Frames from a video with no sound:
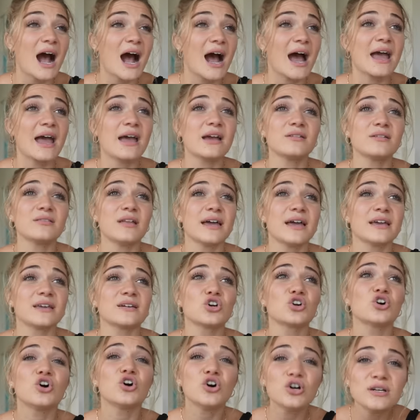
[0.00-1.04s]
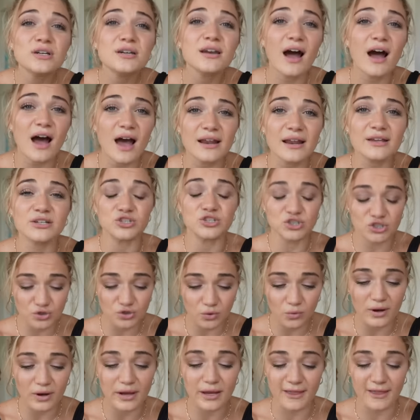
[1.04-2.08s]
I like could not
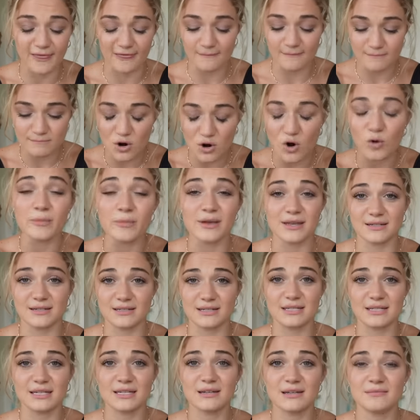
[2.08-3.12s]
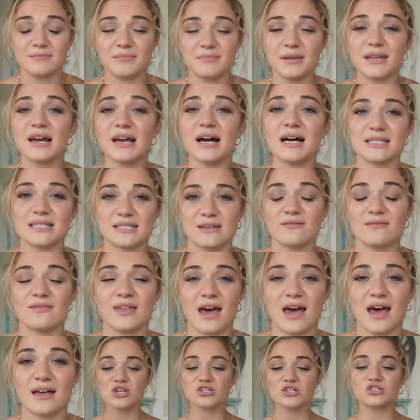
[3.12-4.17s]
enjoy the moment because of
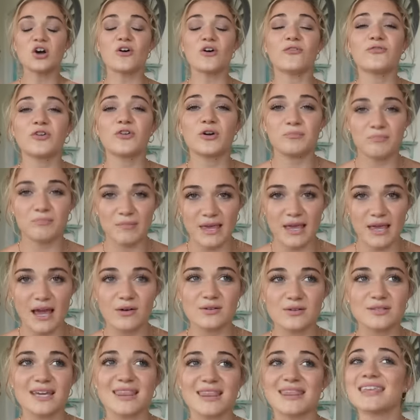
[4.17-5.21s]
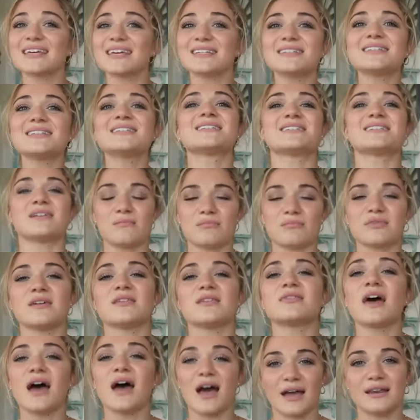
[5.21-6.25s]
that. So for me, I was like, this is
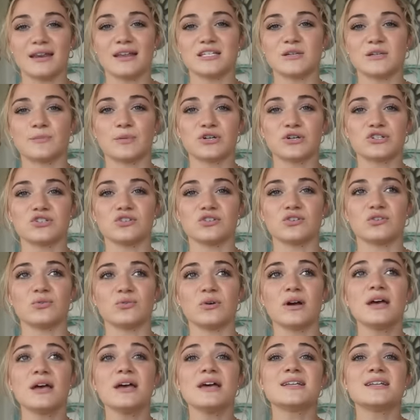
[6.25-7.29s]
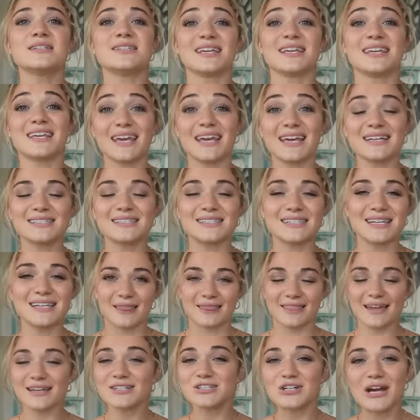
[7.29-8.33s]
something that I need to pursue to get
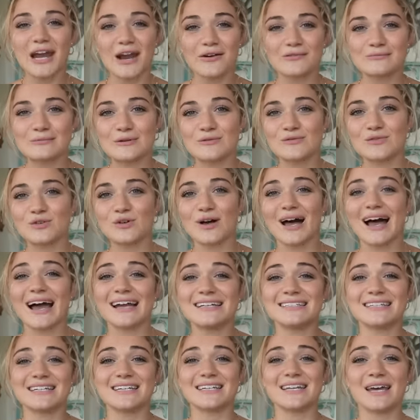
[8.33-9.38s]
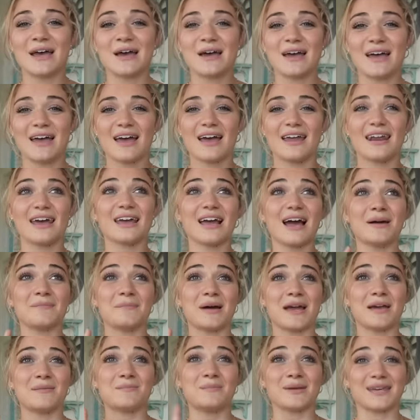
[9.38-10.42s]
laser hair removal. I did, and I got
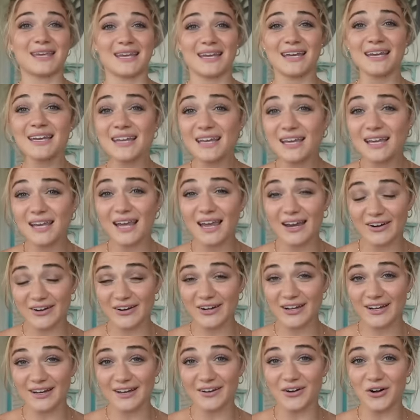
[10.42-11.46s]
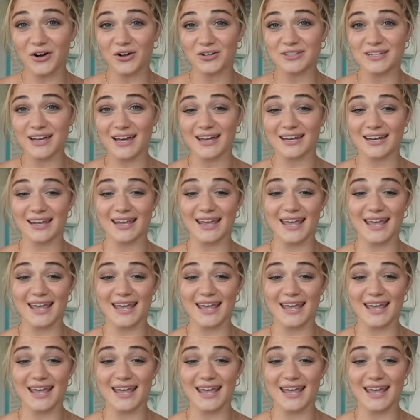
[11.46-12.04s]
my bikini area all done,